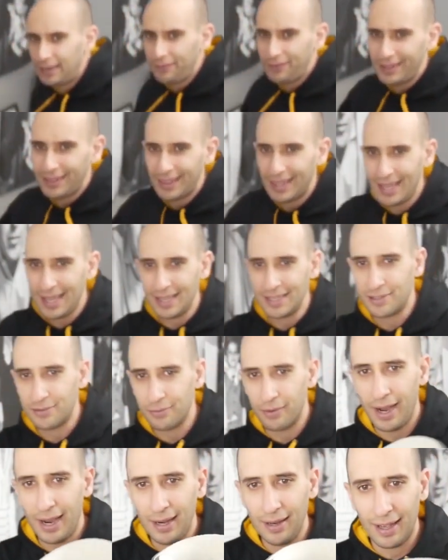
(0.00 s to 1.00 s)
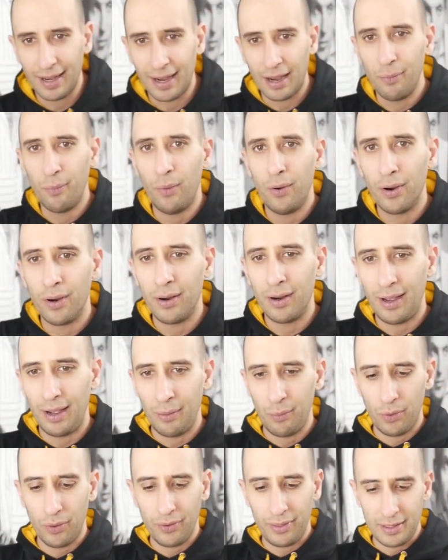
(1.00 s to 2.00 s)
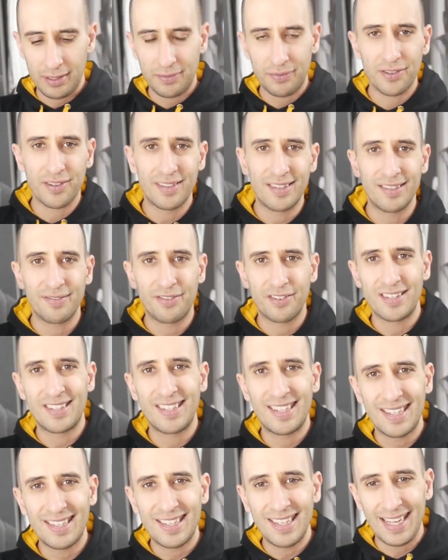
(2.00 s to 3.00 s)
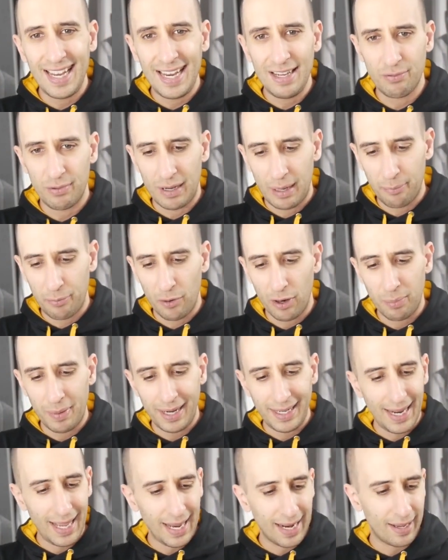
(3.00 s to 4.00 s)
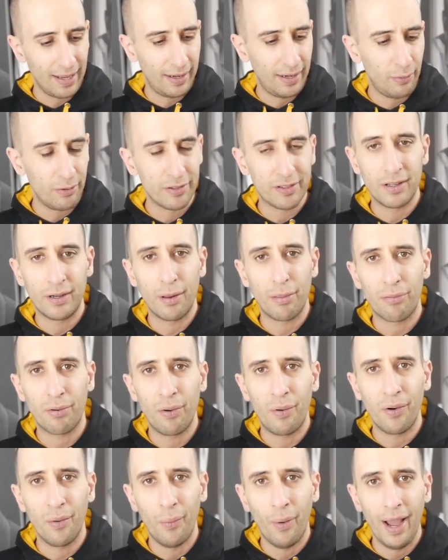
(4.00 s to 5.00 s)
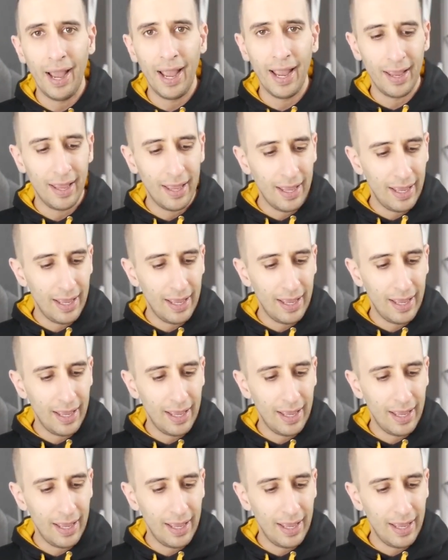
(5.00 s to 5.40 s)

even this, right? Like I wore I wore this for for sixty days when I broke my neck and I was gonna throw it away.